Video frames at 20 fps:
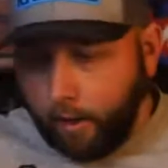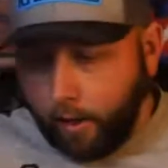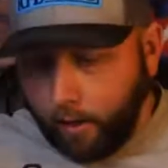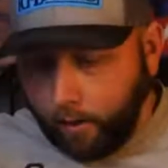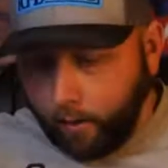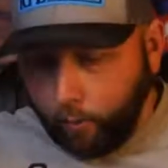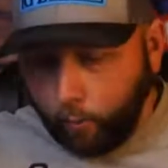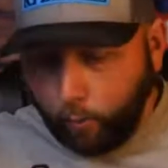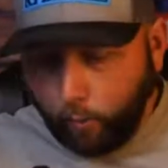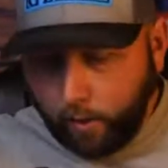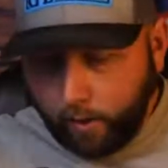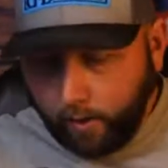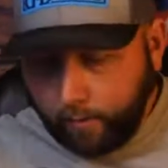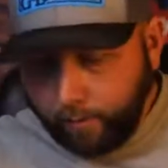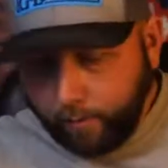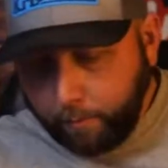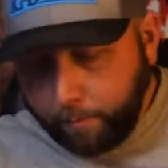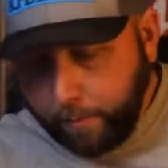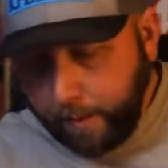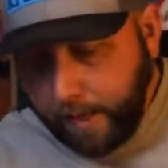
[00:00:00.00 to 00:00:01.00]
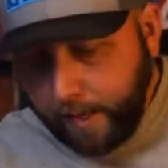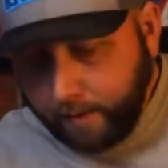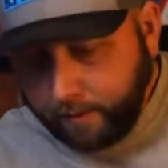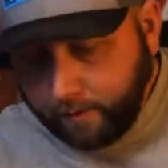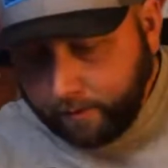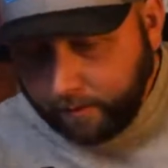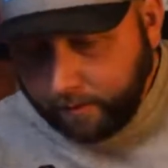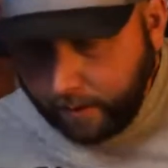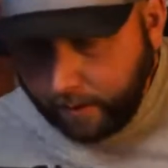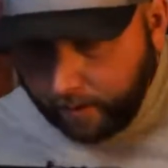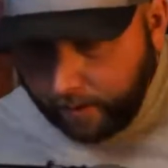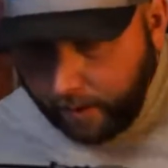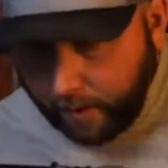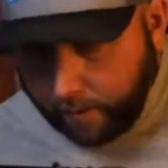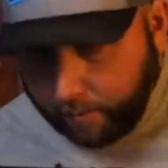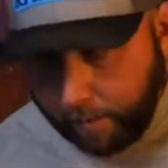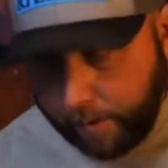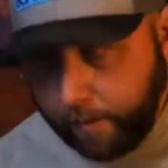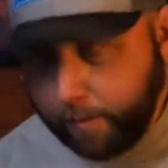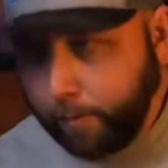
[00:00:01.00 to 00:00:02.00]
one of the baits that a lot
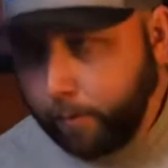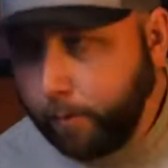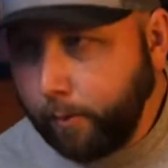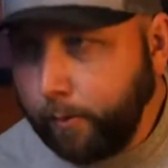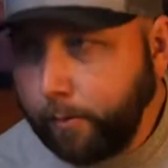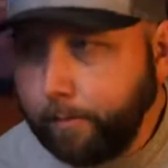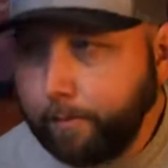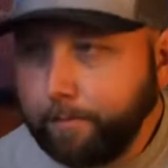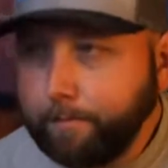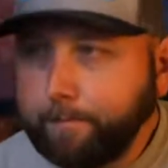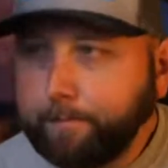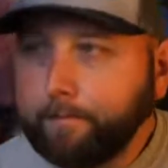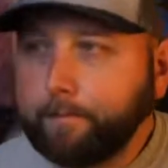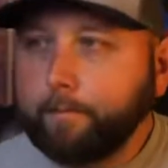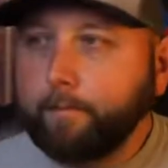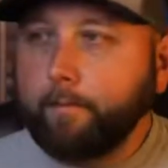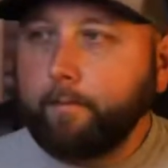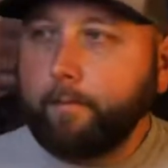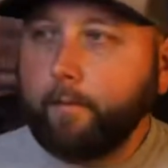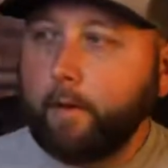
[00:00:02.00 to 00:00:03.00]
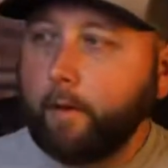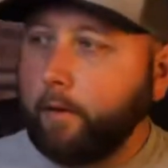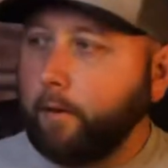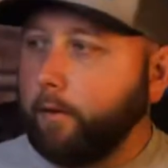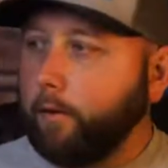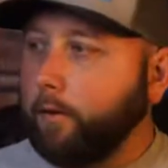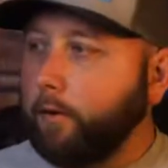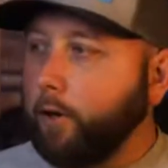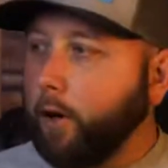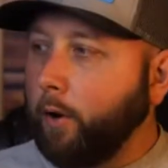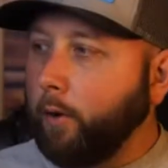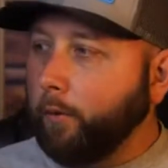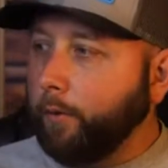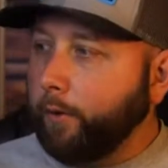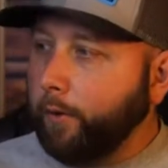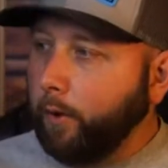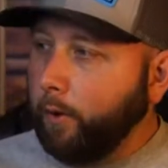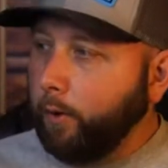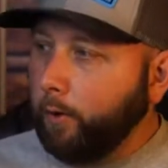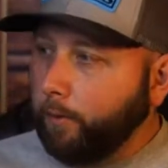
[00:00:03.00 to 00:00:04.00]
of people don't
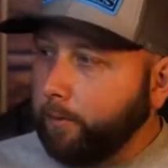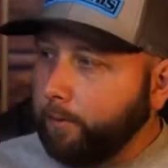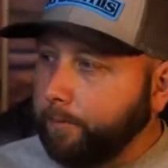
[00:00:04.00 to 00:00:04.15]
throw,